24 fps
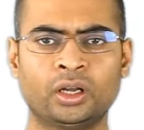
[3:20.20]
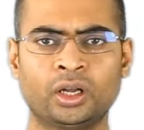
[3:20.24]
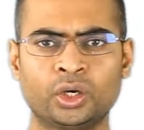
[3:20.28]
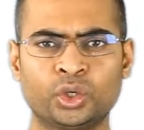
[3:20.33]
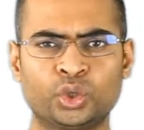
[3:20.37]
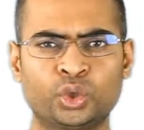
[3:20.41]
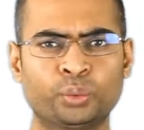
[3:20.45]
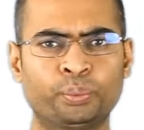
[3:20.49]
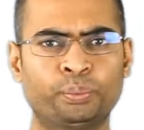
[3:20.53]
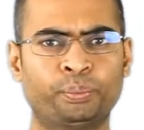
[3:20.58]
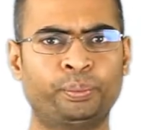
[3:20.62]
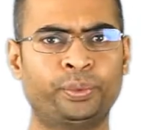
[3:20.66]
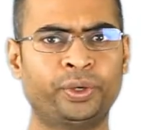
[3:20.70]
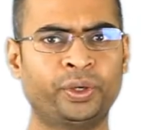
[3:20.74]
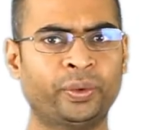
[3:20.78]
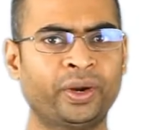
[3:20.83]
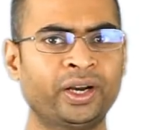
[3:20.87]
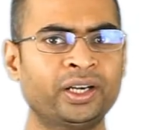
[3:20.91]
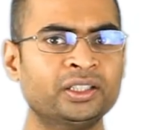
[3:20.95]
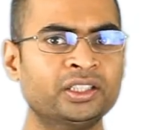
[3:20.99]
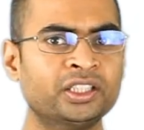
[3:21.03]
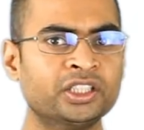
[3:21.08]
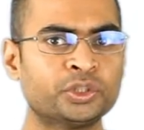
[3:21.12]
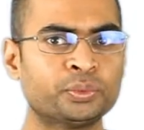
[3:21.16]
To
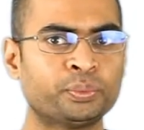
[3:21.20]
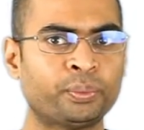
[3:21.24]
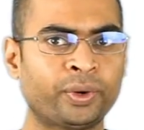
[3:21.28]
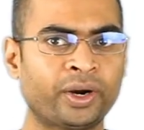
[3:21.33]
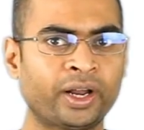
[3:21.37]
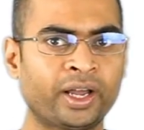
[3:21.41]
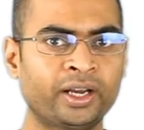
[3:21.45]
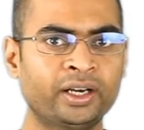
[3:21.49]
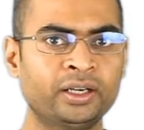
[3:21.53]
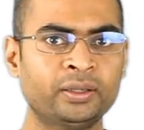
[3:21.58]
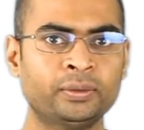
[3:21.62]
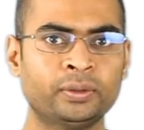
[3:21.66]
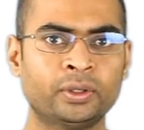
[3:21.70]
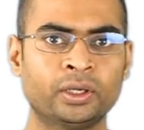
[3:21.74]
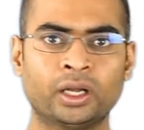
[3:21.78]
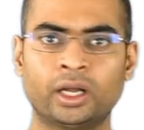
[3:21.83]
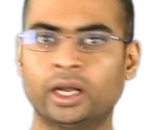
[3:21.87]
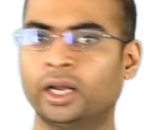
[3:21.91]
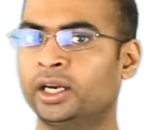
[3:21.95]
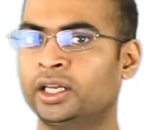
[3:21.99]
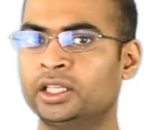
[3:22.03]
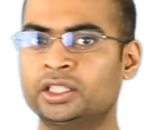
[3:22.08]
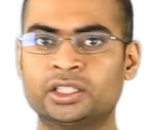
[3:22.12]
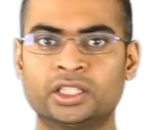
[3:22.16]
prevent this spread, it
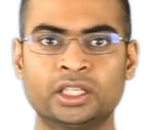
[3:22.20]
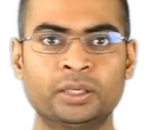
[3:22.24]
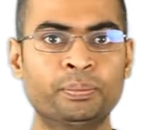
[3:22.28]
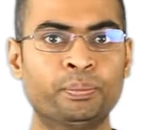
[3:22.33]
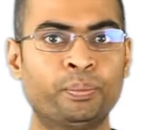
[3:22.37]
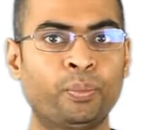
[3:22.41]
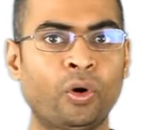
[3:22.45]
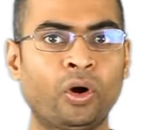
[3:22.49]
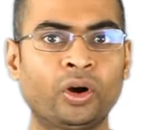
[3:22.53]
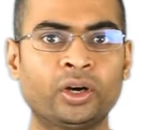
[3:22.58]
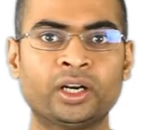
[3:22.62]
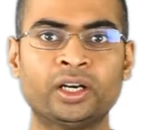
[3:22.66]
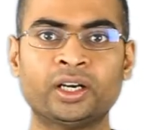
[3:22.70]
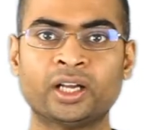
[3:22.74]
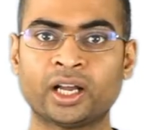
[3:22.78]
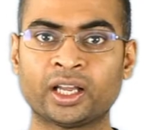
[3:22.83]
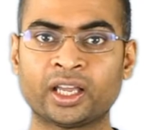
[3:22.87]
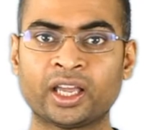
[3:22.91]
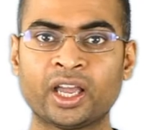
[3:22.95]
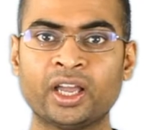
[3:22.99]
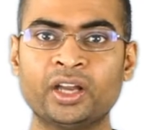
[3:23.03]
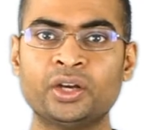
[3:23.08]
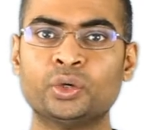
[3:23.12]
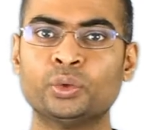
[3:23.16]
is important
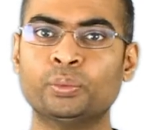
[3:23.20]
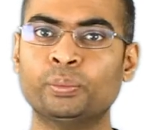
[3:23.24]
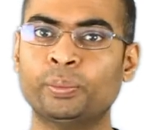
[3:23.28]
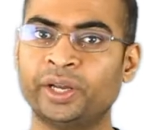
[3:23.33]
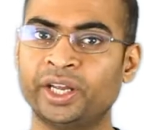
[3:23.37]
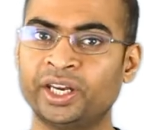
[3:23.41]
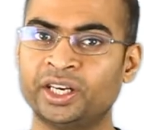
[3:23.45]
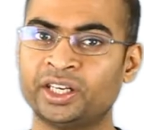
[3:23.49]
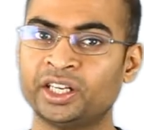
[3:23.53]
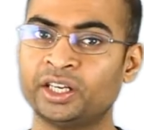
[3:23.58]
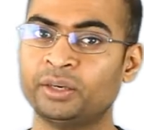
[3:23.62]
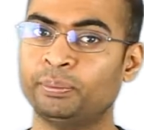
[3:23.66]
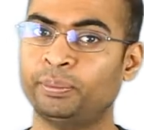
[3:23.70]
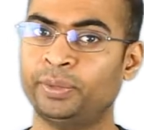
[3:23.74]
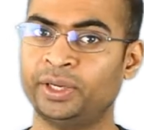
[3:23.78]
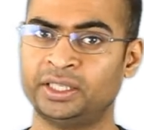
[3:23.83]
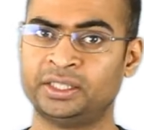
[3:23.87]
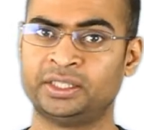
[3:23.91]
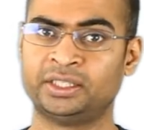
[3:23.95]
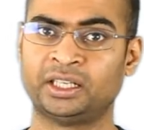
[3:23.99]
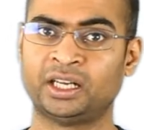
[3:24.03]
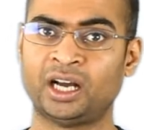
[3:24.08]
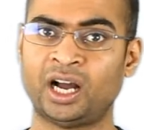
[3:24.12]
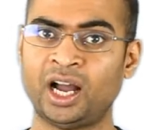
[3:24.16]
again to maintain
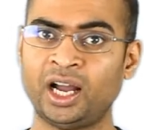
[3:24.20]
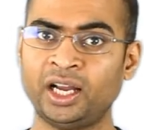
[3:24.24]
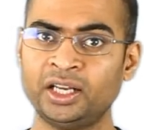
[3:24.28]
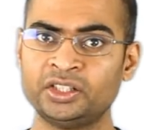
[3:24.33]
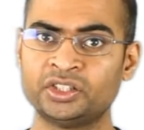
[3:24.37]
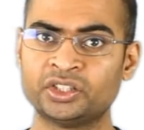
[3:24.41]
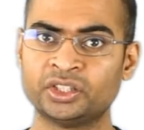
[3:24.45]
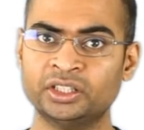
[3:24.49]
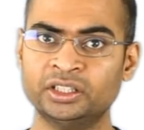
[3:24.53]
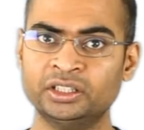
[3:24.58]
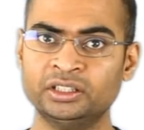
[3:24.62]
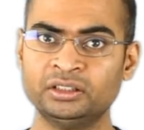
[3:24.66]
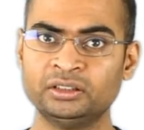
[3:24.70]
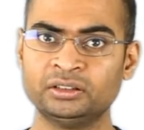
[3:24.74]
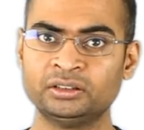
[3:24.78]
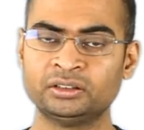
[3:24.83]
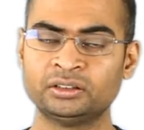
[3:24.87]
basic hygiene